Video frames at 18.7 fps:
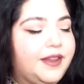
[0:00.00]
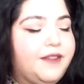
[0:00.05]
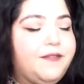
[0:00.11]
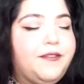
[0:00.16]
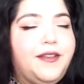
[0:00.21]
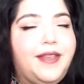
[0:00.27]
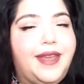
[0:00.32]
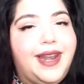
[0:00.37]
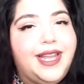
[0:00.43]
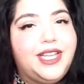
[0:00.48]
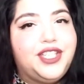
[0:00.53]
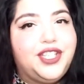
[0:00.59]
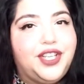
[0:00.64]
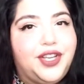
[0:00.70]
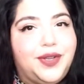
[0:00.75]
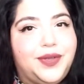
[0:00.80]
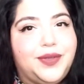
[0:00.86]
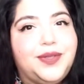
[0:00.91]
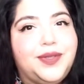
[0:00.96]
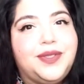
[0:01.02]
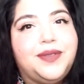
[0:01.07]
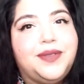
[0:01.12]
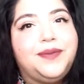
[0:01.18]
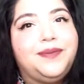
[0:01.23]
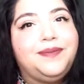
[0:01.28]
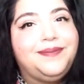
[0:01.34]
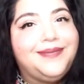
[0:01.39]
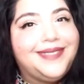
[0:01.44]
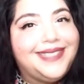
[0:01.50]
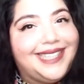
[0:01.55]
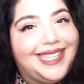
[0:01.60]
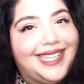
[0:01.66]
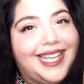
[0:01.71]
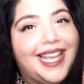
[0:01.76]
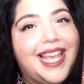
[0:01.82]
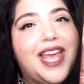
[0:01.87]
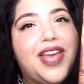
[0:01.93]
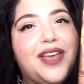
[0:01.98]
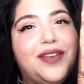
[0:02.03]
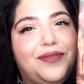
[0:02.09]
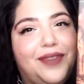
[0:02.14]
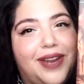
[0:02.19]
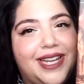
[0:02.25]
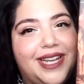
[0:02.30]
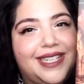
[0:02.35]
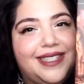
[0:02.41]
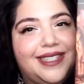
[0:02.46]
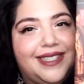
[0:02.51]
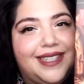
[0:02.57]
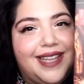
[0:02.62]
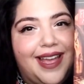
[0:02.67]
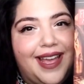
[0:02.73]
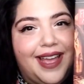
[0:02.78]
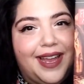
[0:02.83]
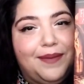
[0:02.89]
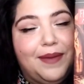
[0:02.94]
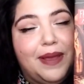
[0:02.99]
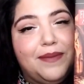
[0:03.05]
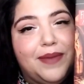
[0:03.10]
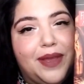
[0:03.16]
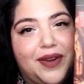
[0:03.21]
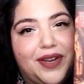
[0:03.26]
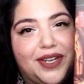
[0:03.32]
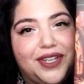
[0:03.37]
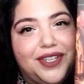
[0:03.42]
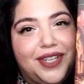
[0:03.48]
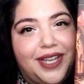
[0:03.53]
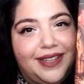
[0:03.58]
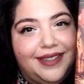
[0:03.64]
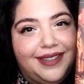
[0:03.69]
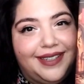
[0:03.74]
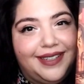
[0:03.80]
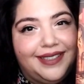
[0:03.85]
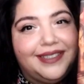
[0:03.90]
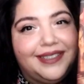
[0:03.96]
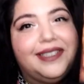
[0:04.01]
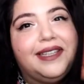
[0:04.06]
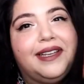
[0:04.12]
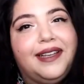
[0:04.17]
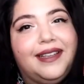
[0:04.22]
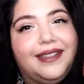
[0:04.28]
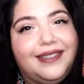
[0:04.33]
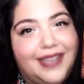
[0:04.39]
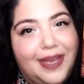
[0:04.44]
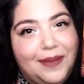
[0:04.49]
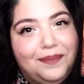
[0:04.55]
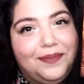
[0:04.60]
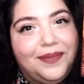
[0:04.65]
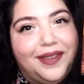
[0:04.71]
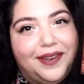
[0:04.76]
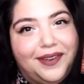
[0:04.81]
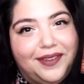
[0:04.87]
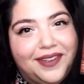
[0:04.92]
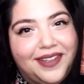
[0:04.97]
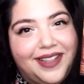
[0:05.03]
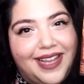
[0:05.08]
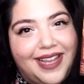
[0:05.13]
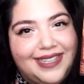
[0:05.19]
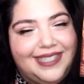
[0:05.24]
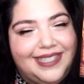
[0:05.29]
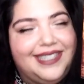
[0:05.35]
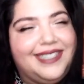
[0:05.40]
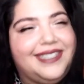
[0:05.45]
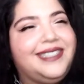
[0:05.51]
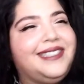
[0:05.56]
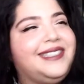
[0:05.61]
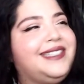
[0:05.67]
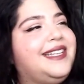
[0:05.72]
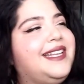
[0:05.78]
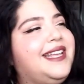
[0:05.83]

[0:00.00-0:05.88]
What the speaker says: And for that I chose Frankenstein by Mary Shelley. Yep, another classic.